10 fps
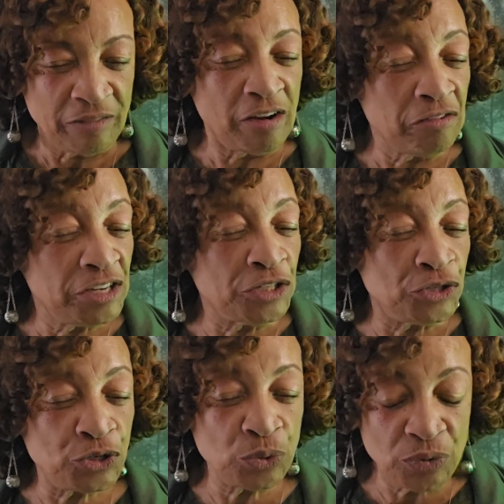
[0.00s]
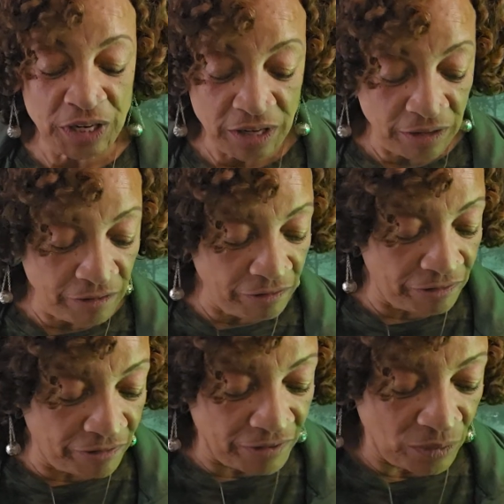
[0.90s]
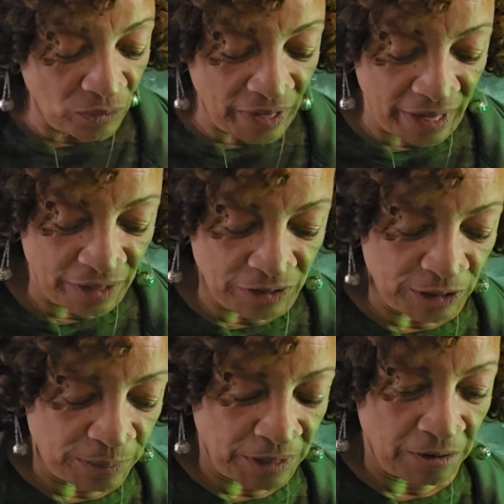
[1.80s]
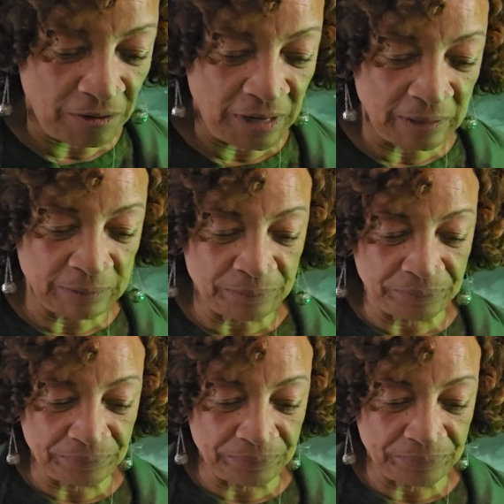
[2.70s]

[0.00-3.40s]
Very intuitive. What else, Spirit?